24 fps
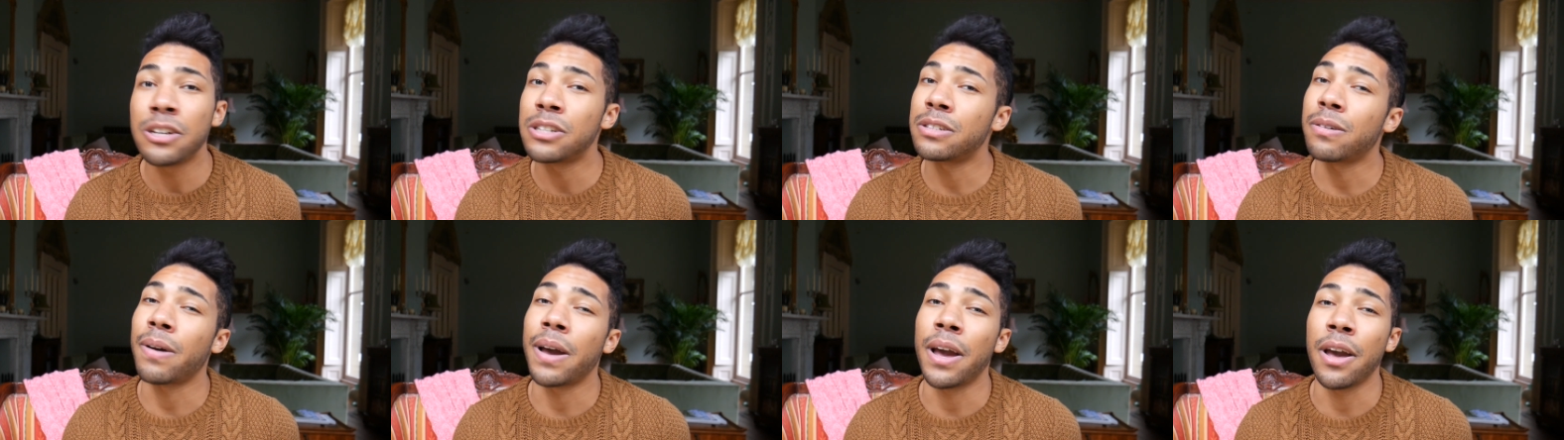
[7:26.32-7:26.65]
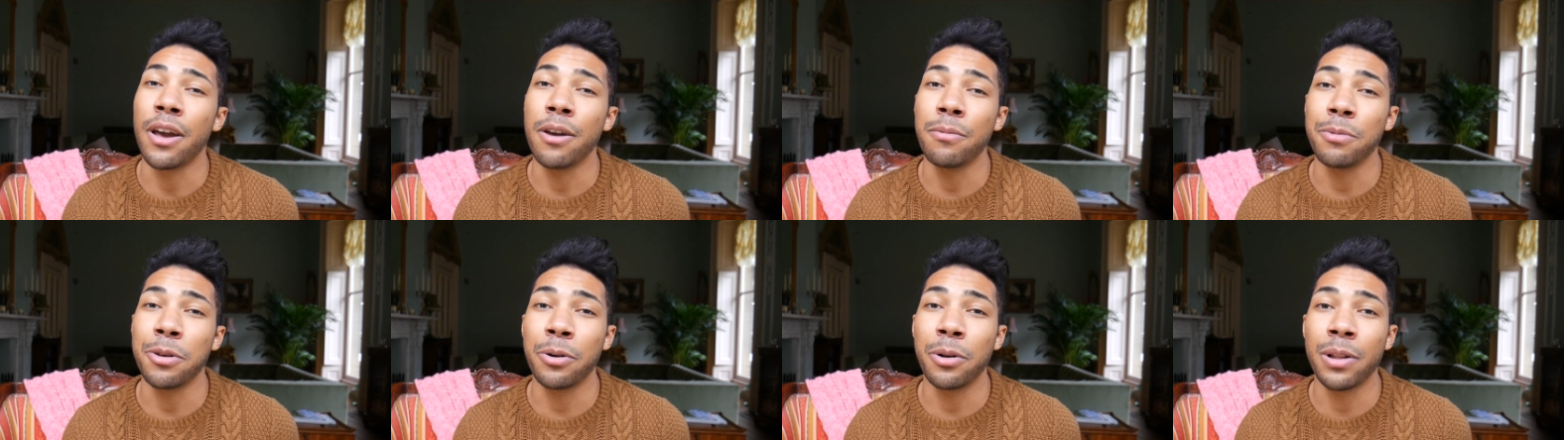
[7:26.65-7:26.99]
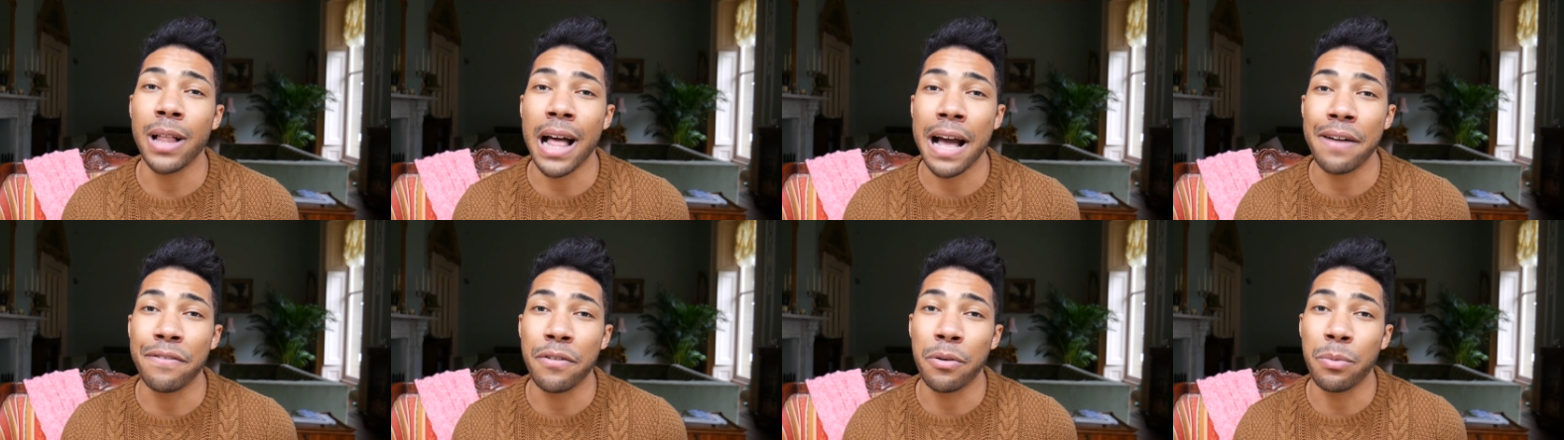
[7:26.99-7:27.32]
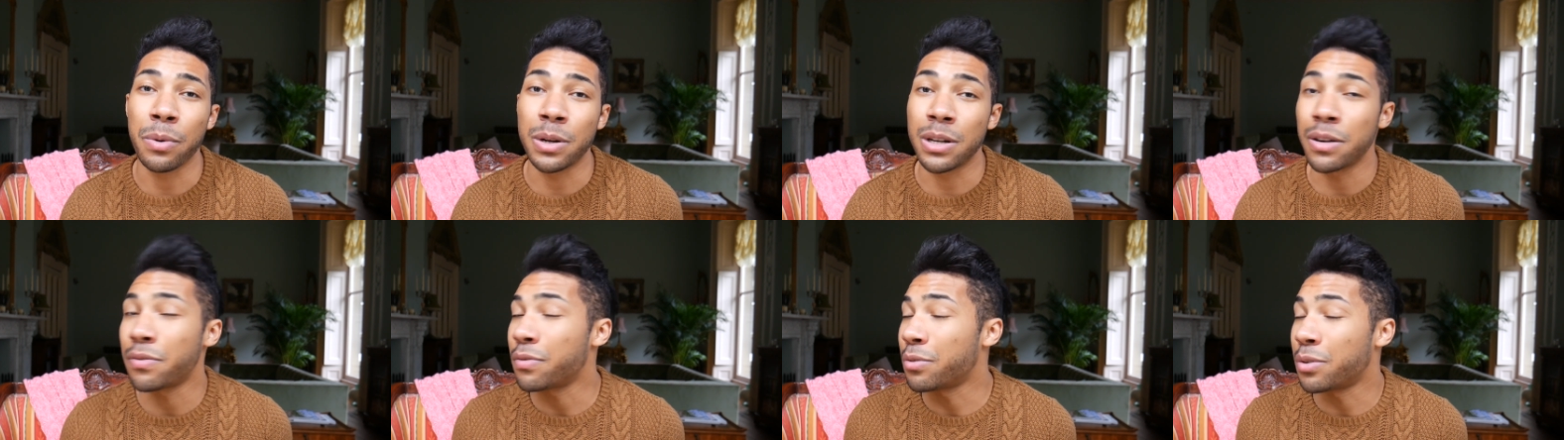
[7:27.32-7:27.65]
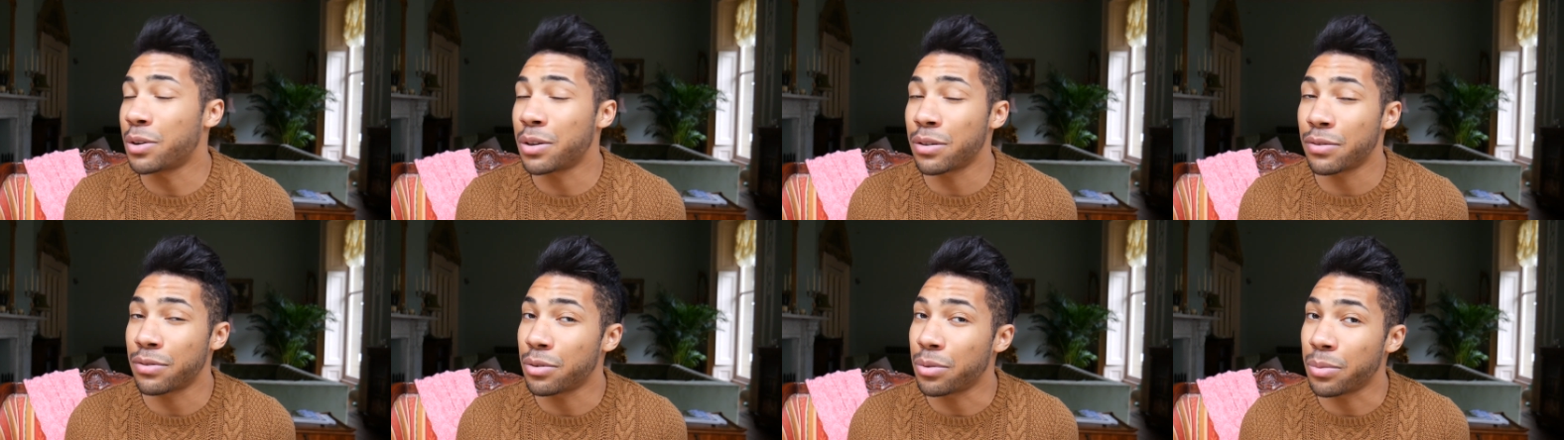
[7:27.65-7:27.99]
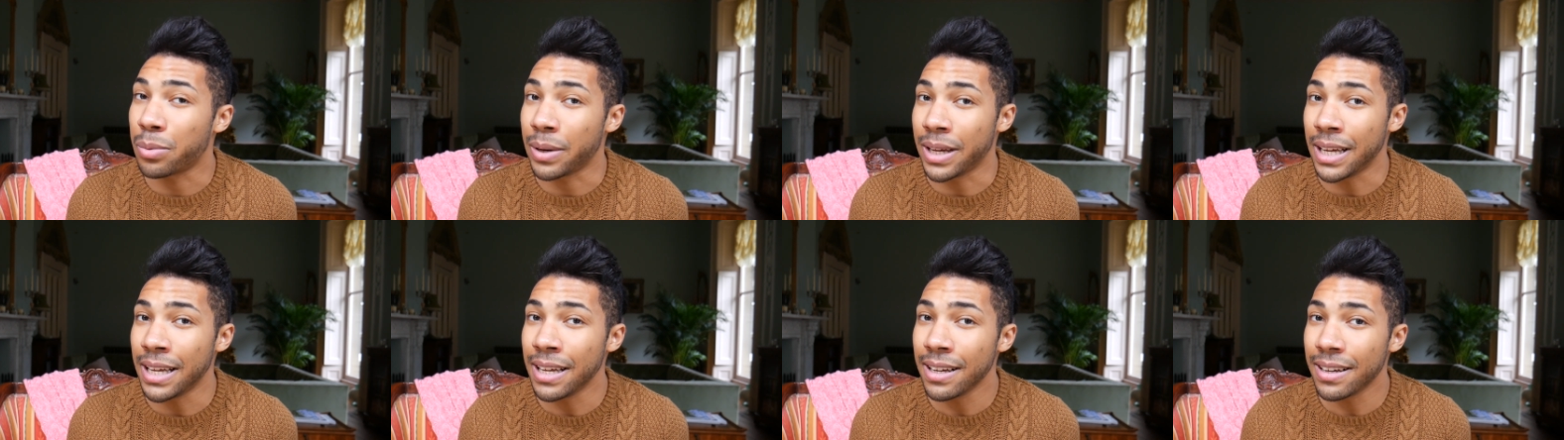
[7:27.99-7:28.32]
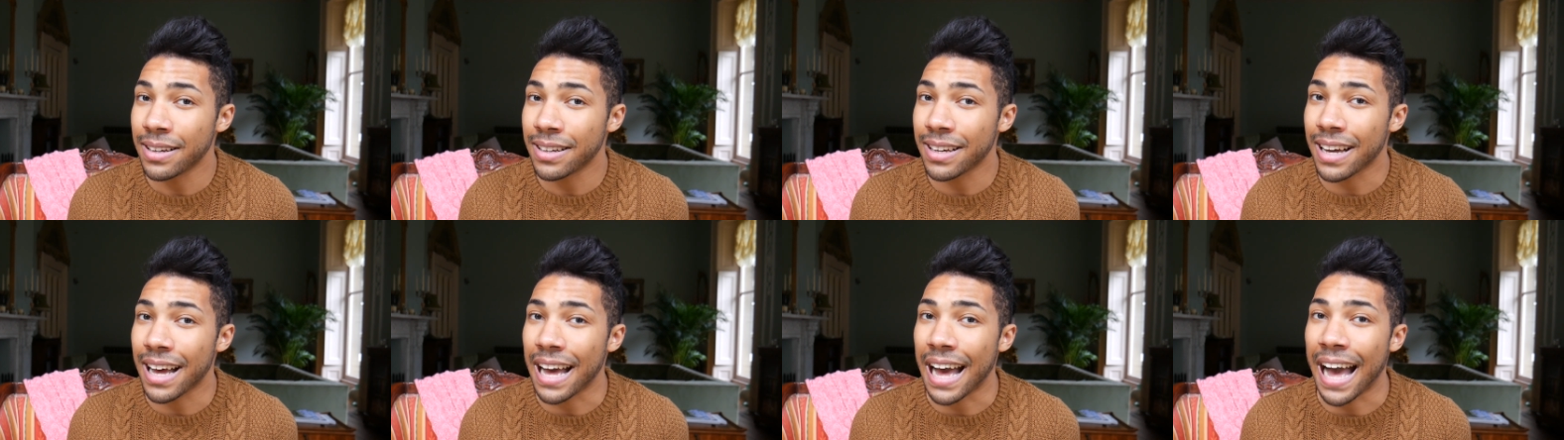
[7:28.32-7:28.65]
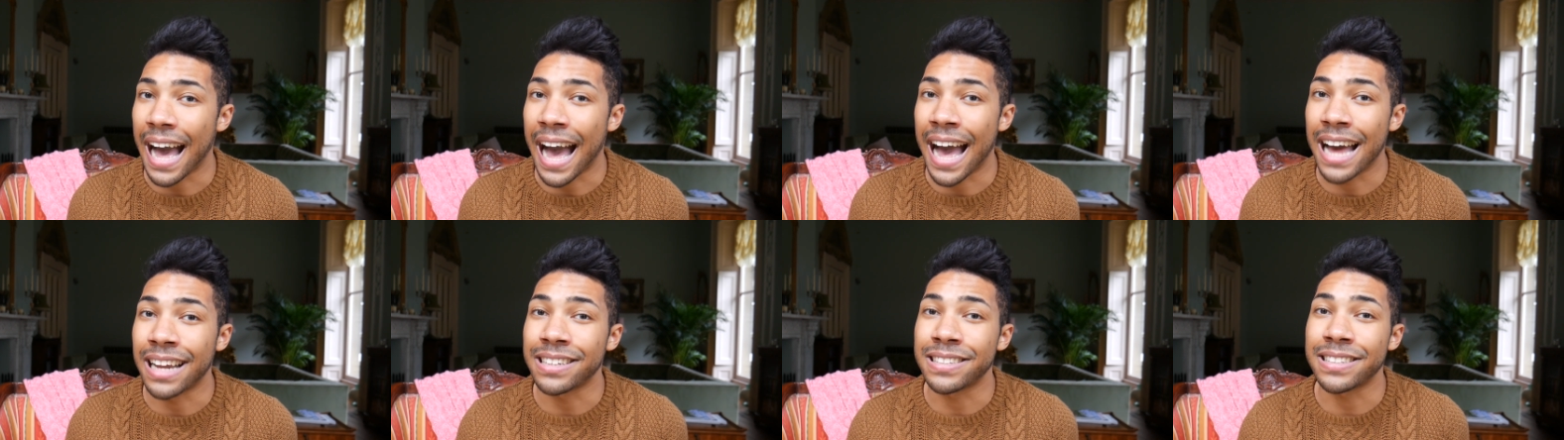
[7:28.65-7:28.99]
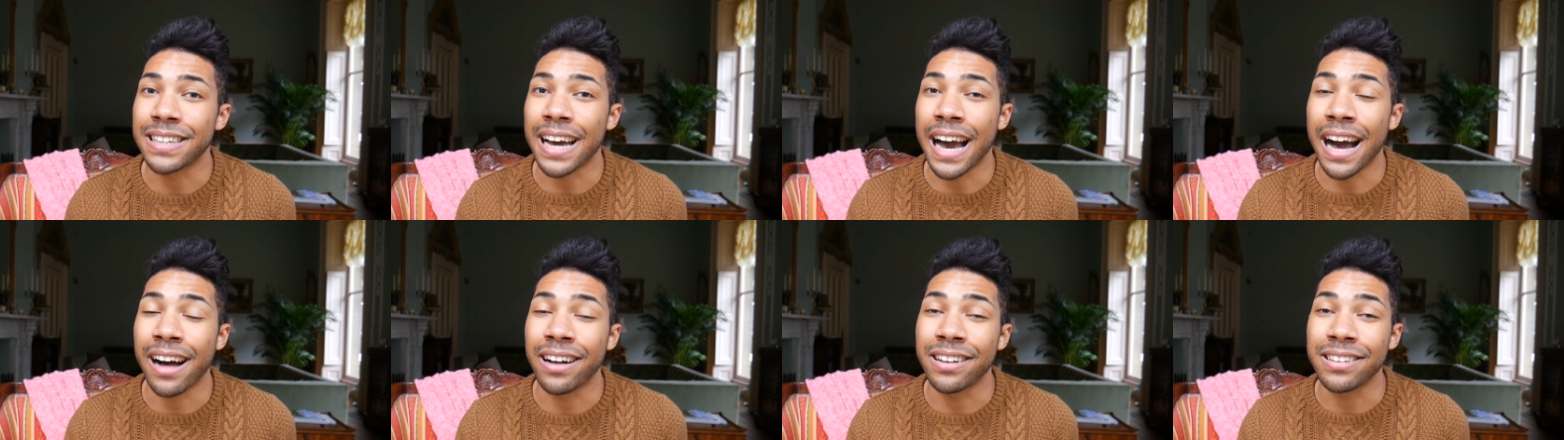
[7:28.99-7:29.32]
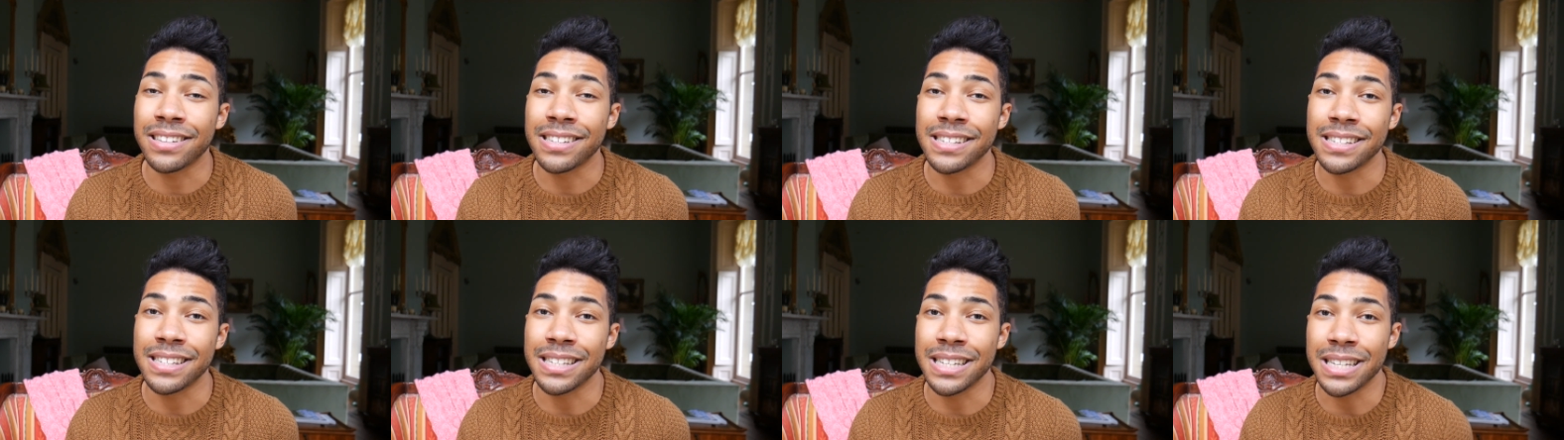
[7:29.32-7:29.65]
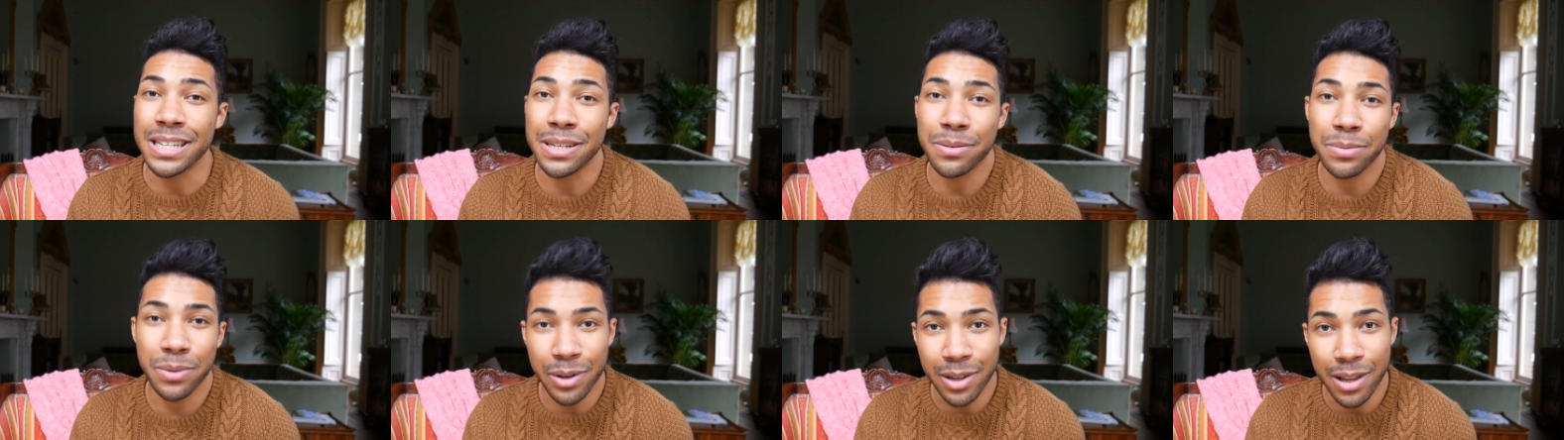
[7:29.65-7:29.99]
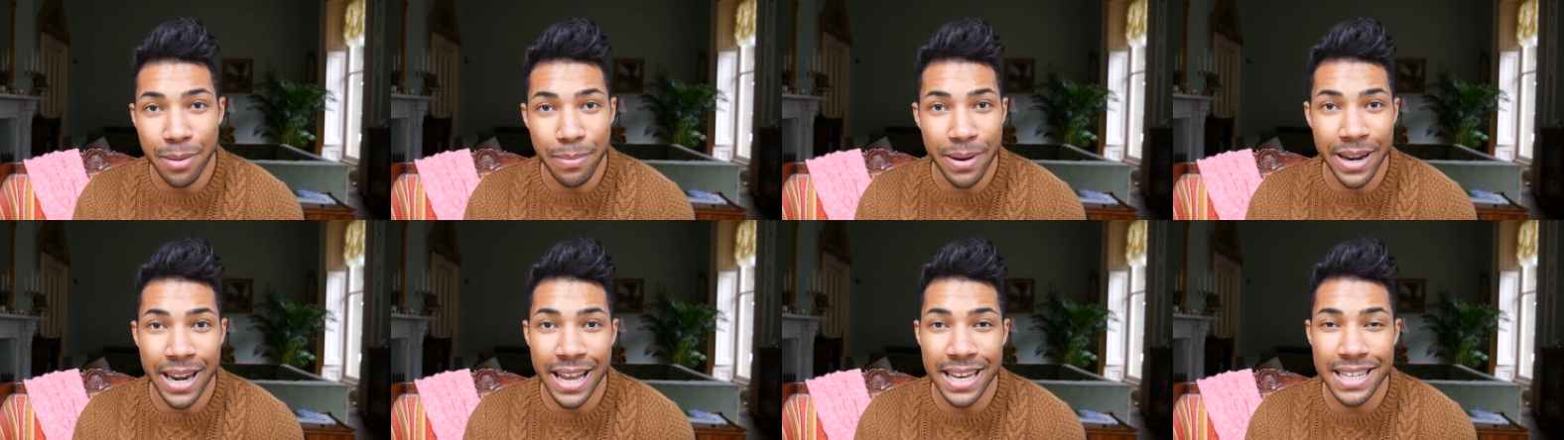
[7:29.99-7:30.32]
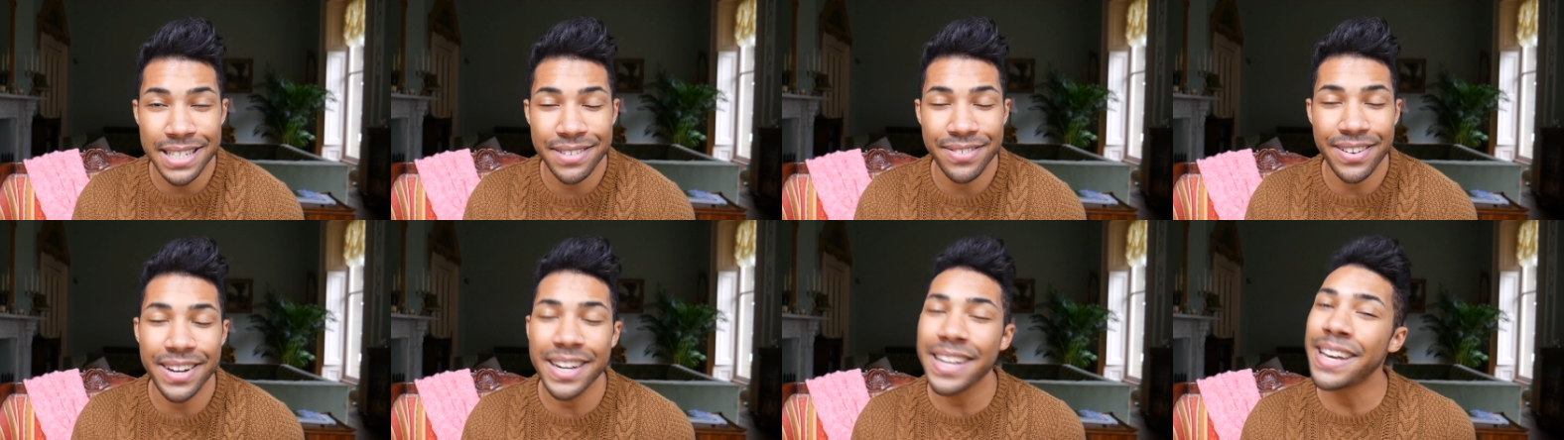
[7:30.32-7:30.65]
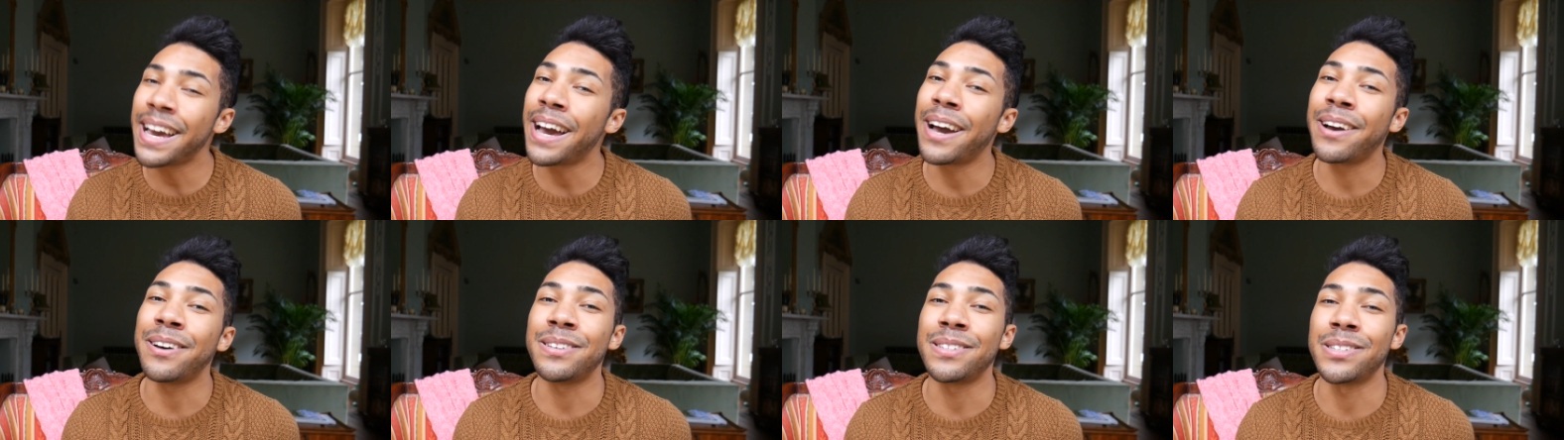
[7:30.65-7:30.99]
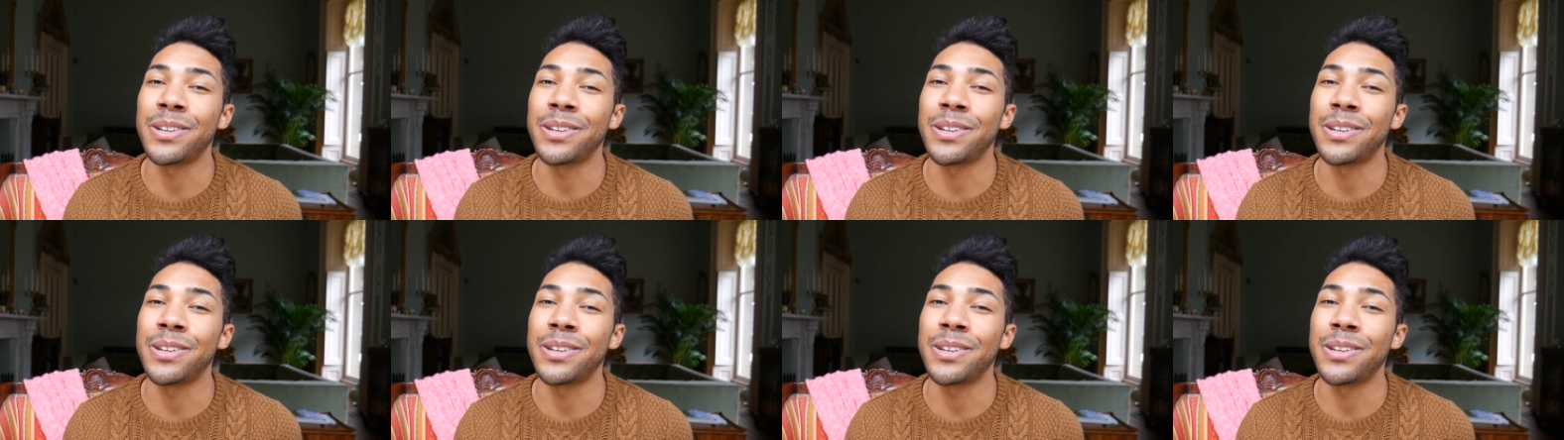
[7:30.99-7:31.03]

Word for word: So I hope you all have a wonderful, wonderful week, and I'll see you all on my next video.